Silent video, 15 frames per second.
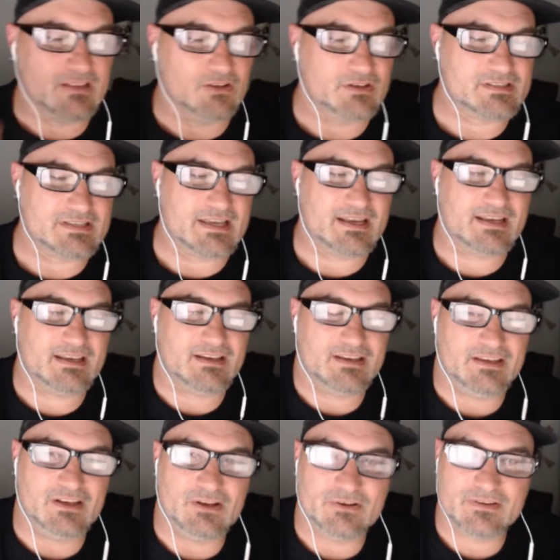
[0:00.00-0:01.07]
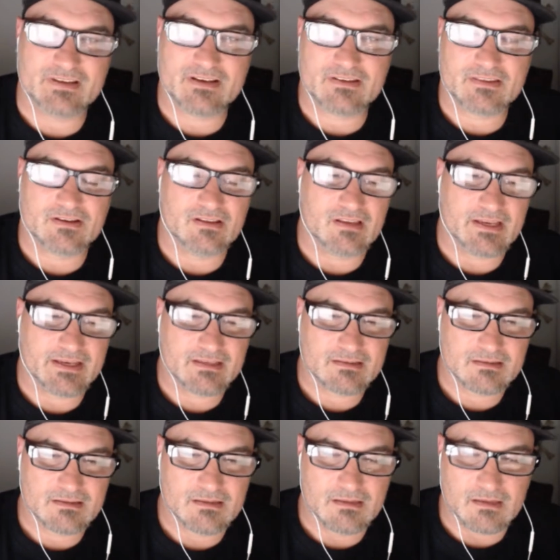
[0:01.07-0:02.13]
looks at it, you know, and they're like,
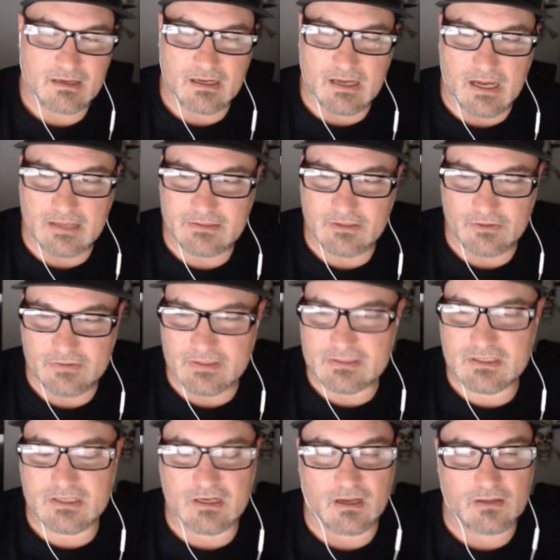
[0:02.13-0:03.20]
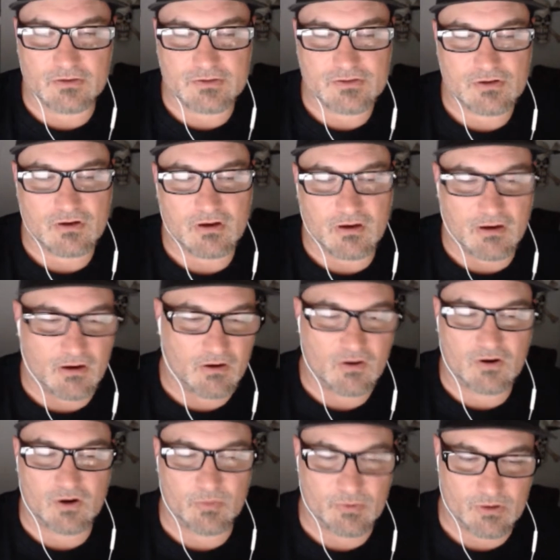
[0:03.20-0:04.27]
you know, these colors are
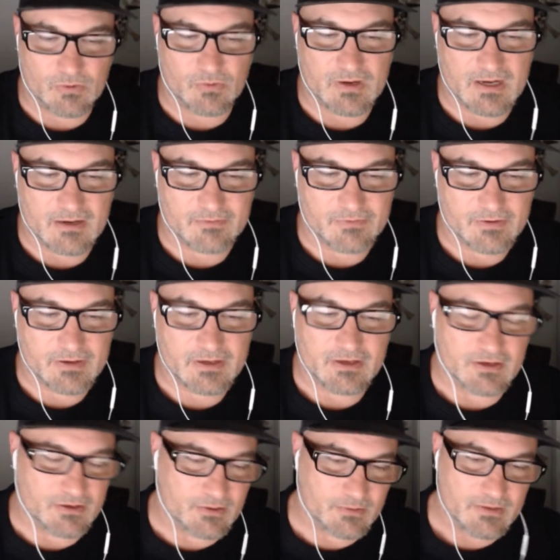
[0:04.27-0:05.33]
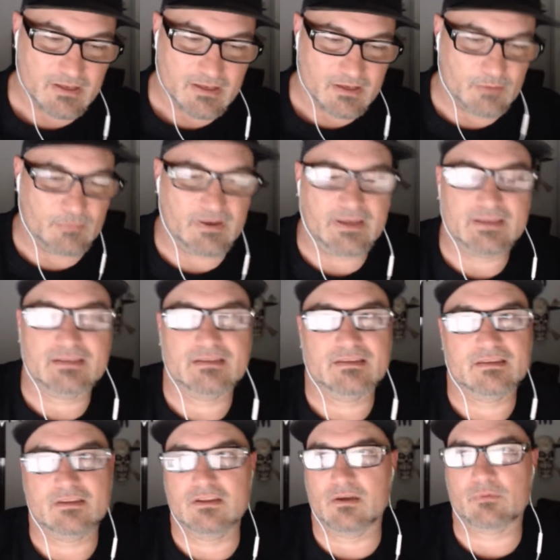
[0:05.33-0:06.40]
horrible or whatever, you know, you might,
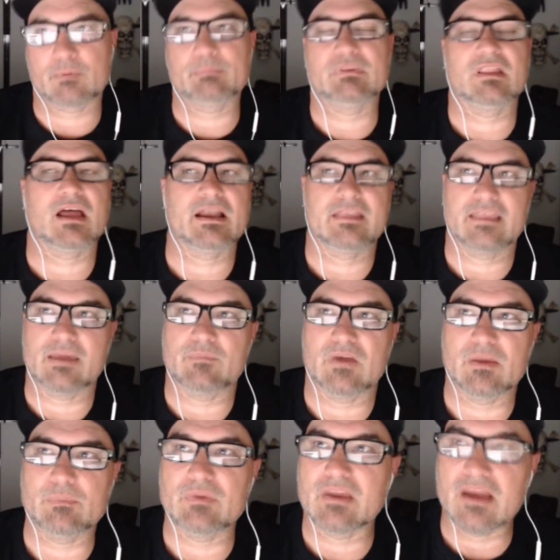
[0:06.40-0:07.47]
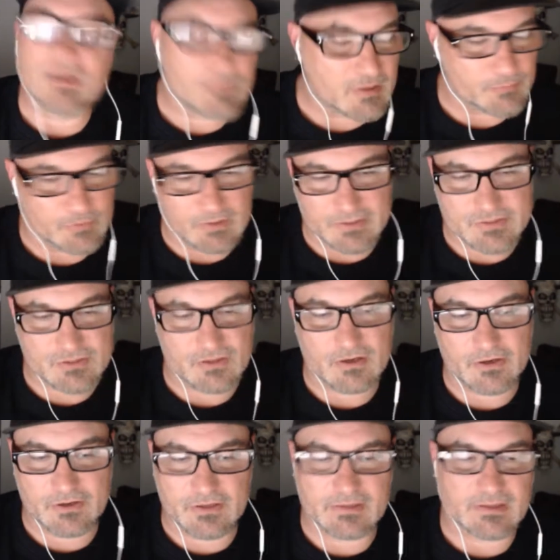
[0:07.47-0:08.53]
a reply to that might be, I'm really
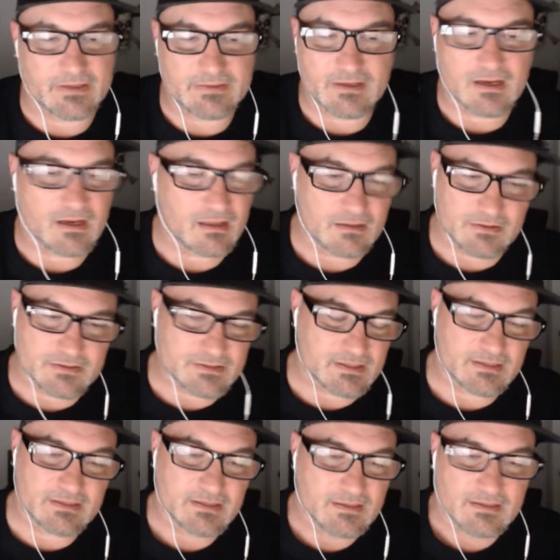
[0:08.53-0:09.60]
sorry you didn't like the colors. I